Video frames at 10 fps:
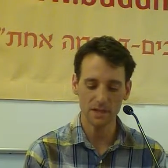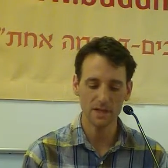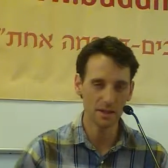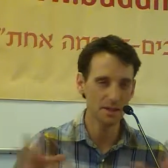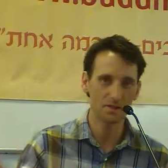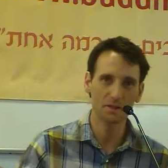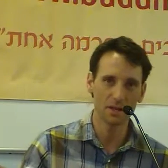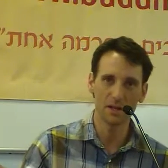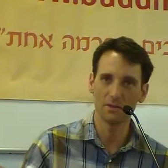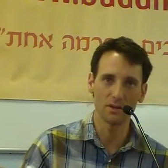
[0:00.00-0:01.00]
And then you
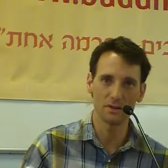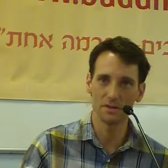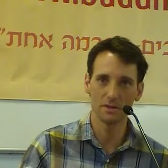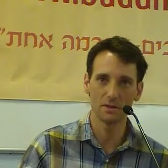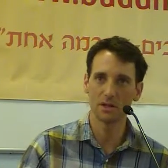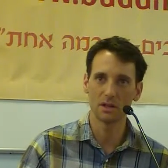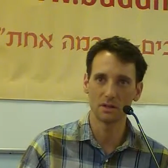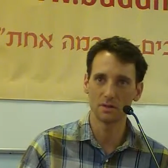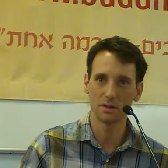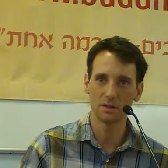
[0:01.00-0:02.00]
can have all this going on
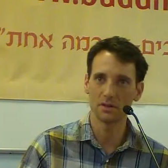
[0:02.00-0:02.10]
in the world.